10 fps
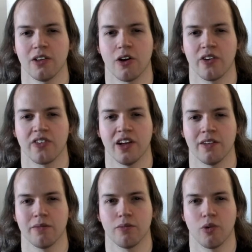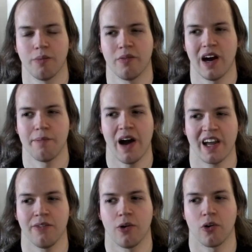Larson would provide
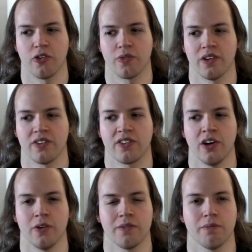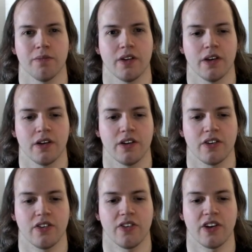backing vocals for this tune.
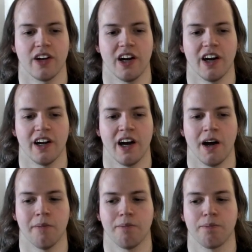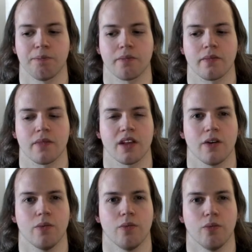Because you can hear it
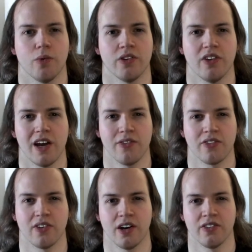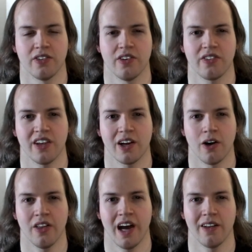when Dave is starting to sing
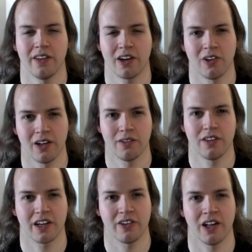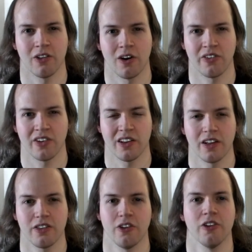all that. Nicolette Larson,
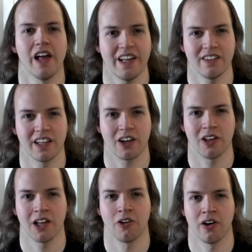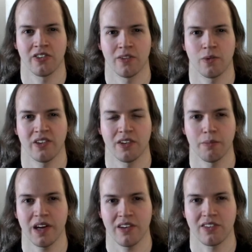the late Nicolette Larson, rest in
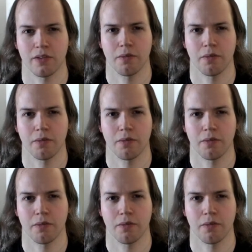peace,